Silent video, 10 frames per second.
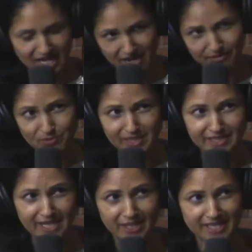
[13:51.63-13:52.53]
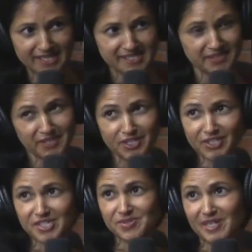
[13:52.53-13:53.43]
Everyone in LA is in their early
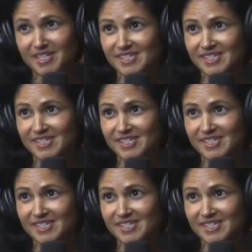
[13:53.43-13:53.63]
20s,